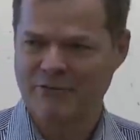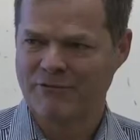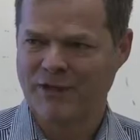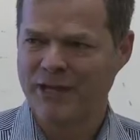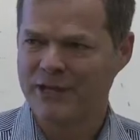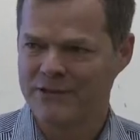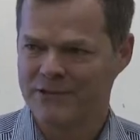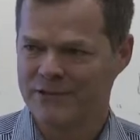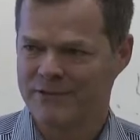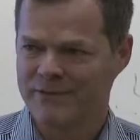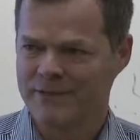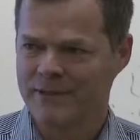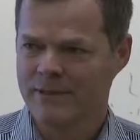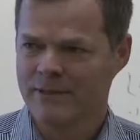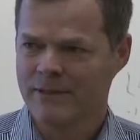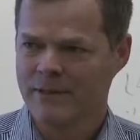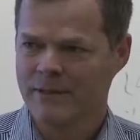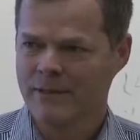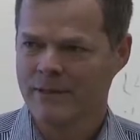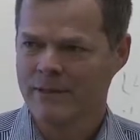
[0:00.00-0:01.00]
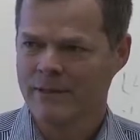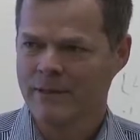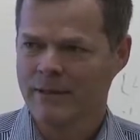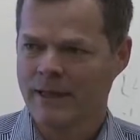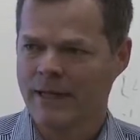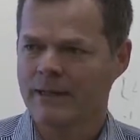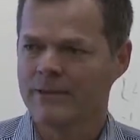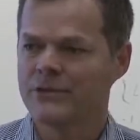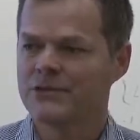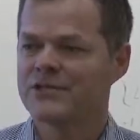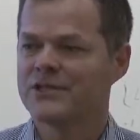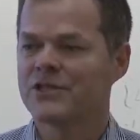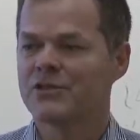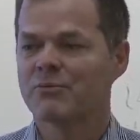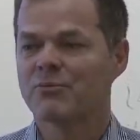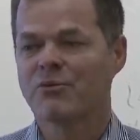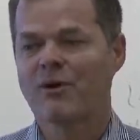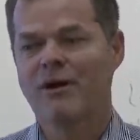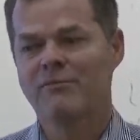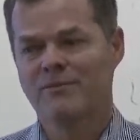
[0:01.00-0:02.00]
advantage of it. And you see
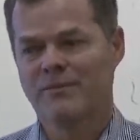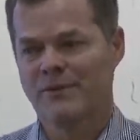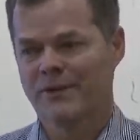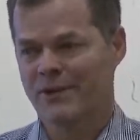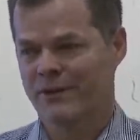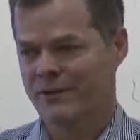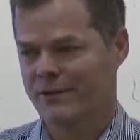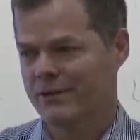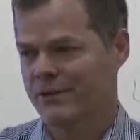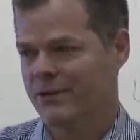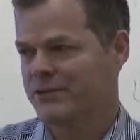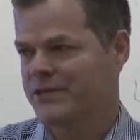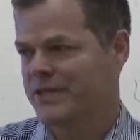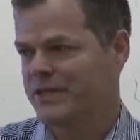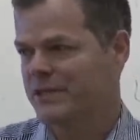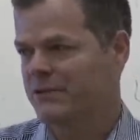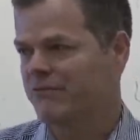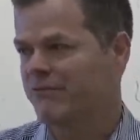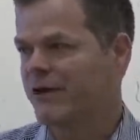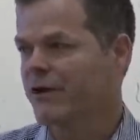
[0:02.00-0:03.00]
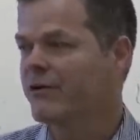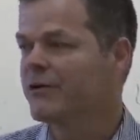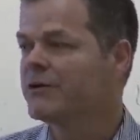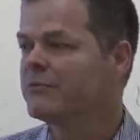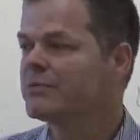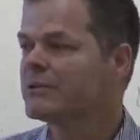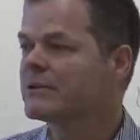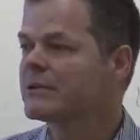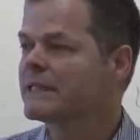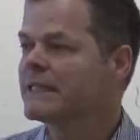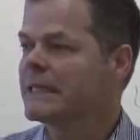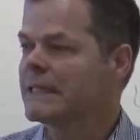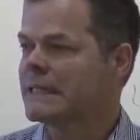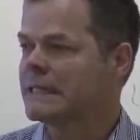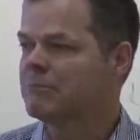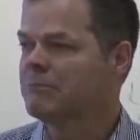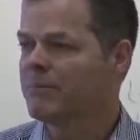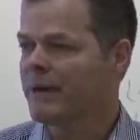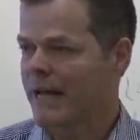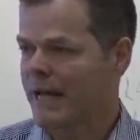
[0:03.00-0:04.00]
the problem there. You see the variability
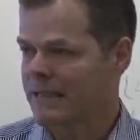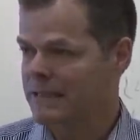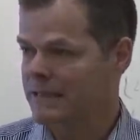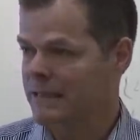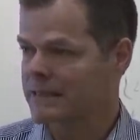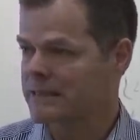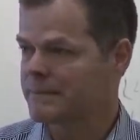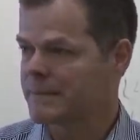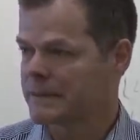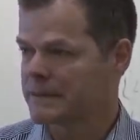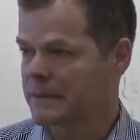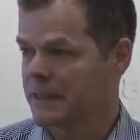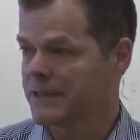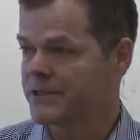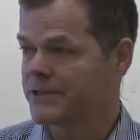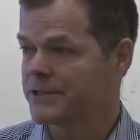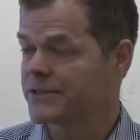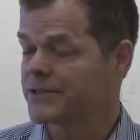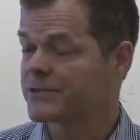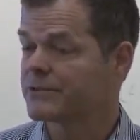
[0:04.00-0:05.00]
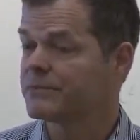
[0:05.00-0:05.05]
impacts expectations